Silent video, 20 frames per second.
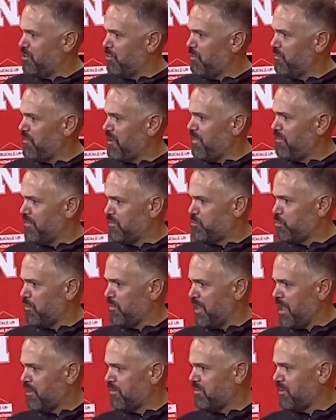We found sort of
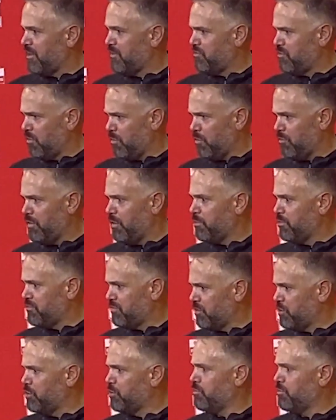the outside zone that was
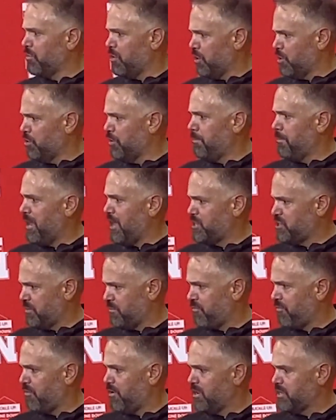a good
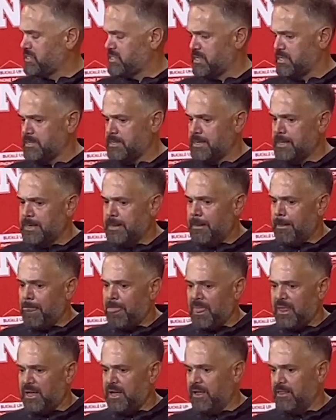matchup for us, and
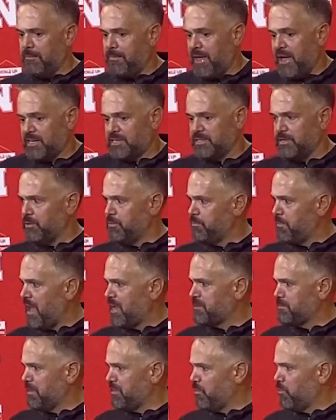the backs,
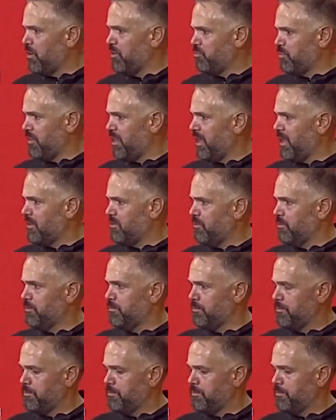backs made the runs when they had to.